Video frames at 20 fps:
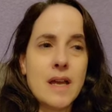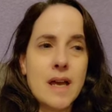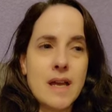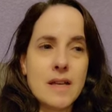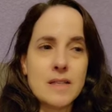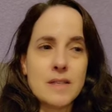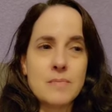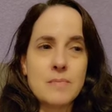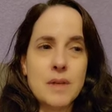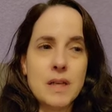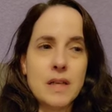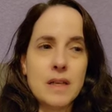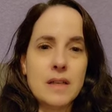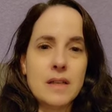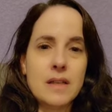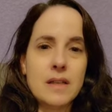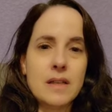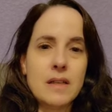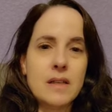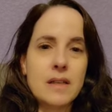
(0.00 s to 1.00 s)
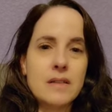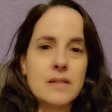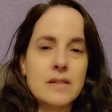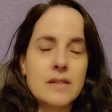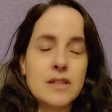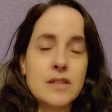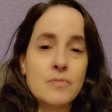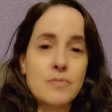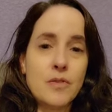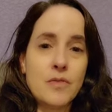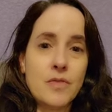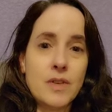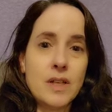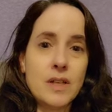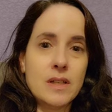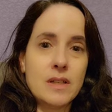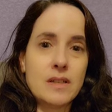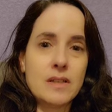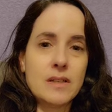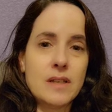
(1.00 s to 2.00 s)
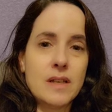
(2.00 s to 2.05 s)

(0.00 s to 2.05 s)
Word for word: asked me to move in.